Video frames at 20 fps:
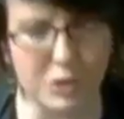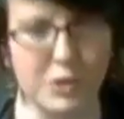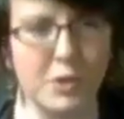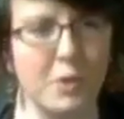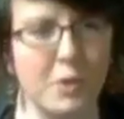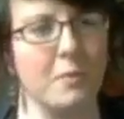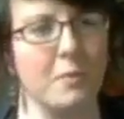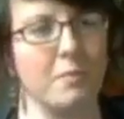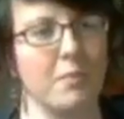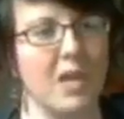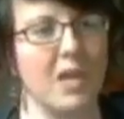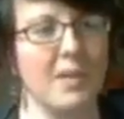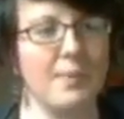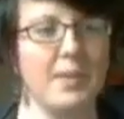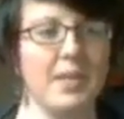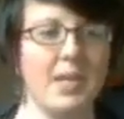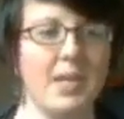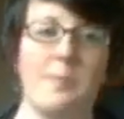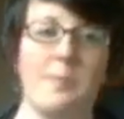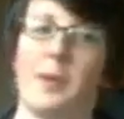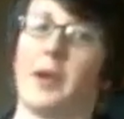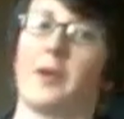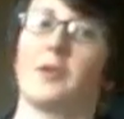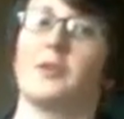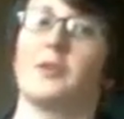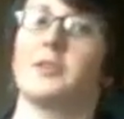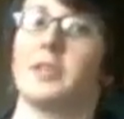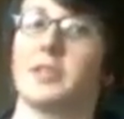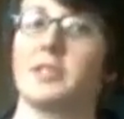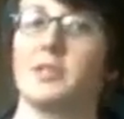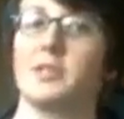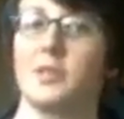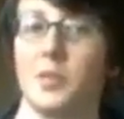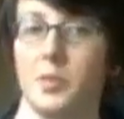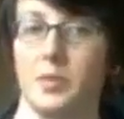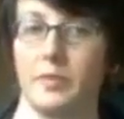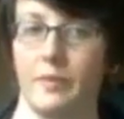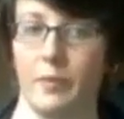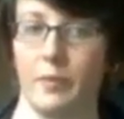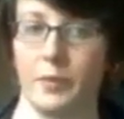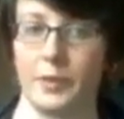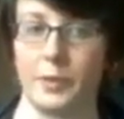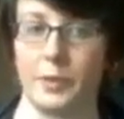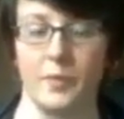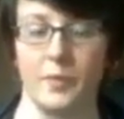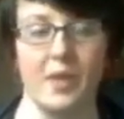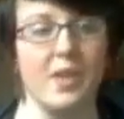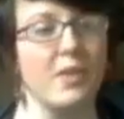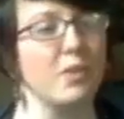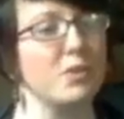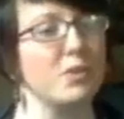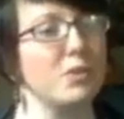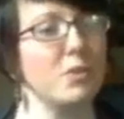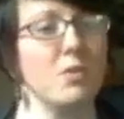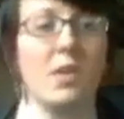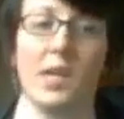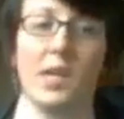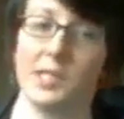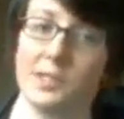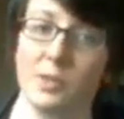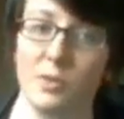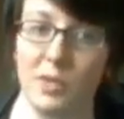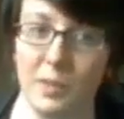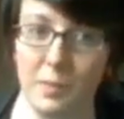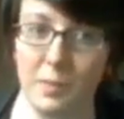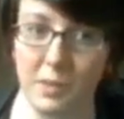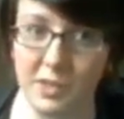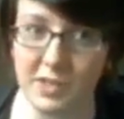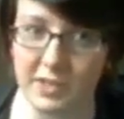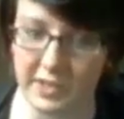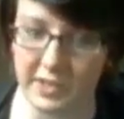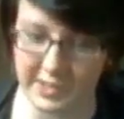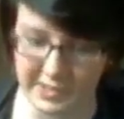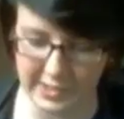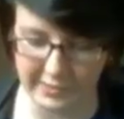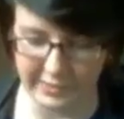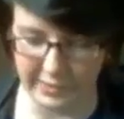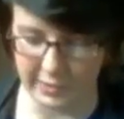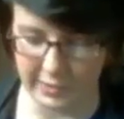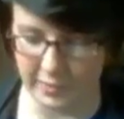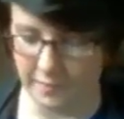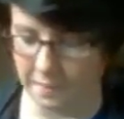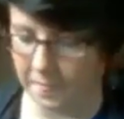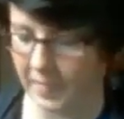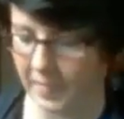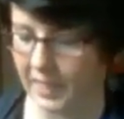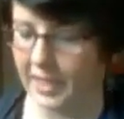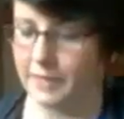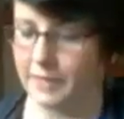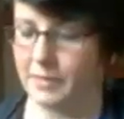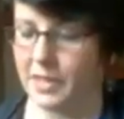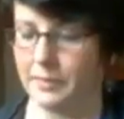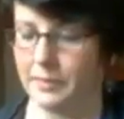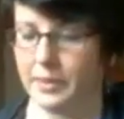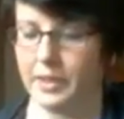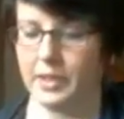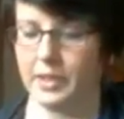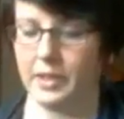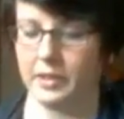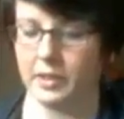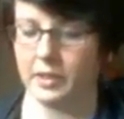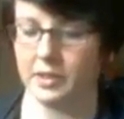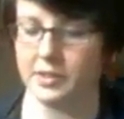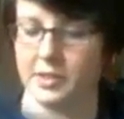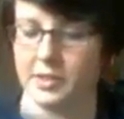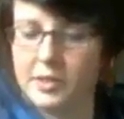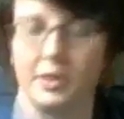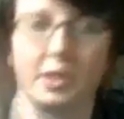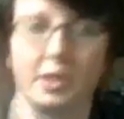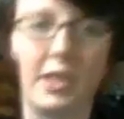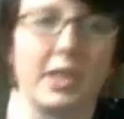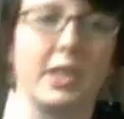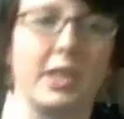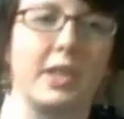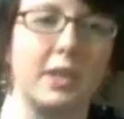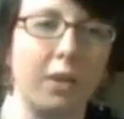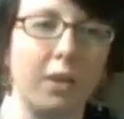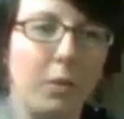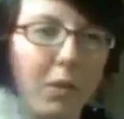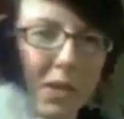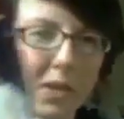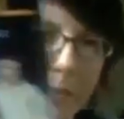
So maybe apparel doesn't do it for you. There's still lots of great merchandise out there. Like maybe consider getting the